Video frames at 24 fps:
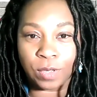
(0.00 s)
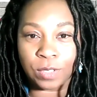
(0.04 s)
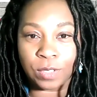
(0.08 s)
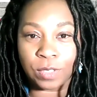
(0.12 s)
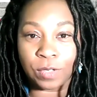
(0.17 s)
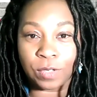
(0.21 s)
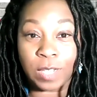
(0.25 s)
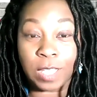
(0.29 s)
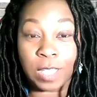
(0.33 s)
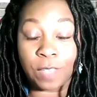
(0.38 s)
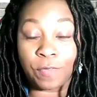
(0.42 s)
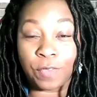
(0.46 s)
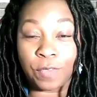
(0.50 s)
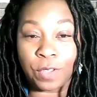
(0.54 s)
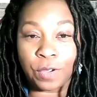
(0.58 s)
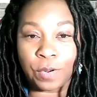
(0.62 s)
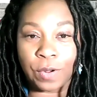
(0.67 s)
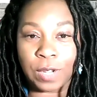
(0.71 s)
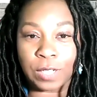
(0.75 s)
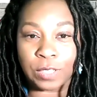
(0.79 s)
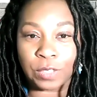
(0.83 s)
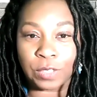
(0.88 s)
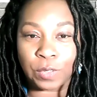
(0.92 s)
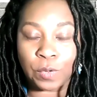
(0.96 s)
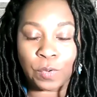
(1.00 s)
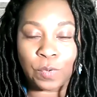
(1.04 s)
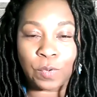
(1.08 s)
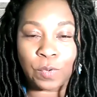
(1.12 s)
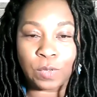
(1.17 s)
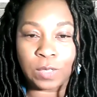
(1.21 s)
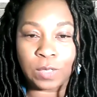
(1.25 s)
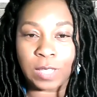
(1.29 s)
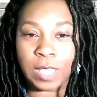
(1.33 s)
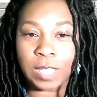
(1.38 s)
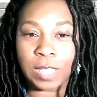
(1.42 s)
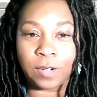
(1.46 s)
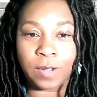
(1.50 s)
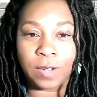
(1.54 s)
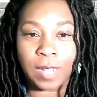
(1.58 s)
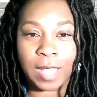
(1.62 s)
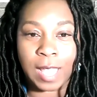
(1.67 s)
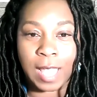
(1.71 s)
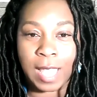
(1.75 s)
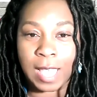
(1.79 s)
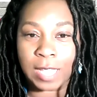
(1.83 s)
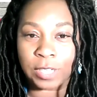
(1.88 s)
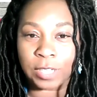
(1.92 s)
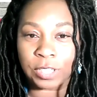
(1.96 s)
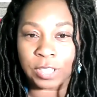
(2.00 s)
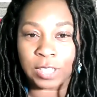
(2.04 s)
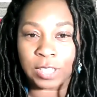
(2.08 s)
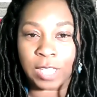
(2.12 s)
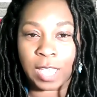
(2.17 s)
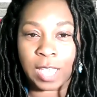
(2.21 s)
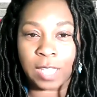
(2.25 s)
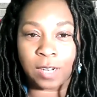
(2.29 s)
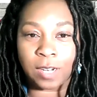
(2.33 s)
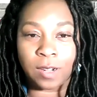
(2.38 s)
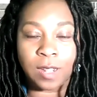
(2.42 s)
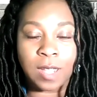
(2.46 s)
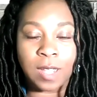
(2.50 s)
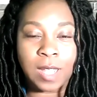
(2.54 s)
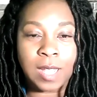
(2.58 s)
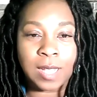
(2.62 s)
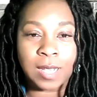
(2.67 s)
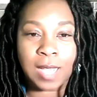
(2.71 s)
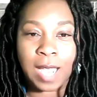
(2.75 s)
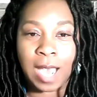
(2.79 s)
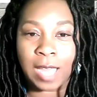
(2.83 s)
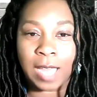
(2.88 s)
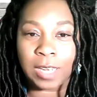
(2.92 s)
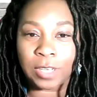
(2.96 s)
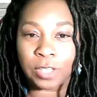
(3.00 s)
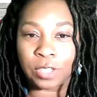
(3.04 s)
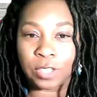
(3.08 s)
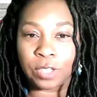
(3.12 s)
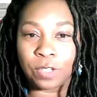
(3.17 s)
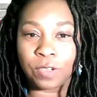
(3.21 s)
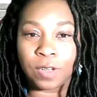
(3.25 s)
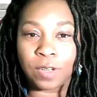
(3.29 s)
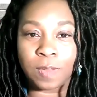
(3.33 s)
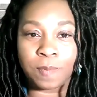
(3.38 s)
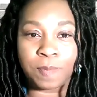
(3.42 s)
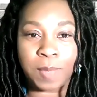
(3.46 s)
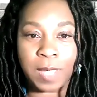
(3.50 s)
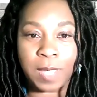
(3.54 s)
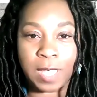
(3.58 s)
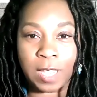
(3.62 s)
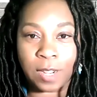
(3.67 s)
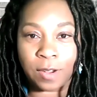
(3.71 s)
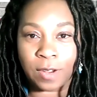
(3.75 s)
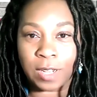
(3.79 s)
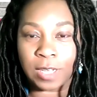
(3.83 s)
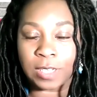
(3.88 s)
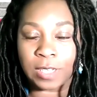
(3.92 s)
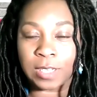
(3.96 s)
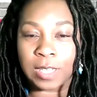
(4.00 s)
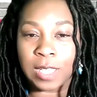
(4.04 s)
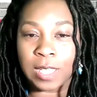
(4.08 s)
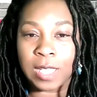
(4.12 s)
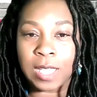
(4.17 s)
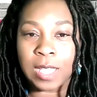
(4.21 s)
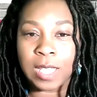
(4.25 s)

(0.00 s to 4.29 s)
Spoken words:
So if you are a school leader, an educator, college student, parent,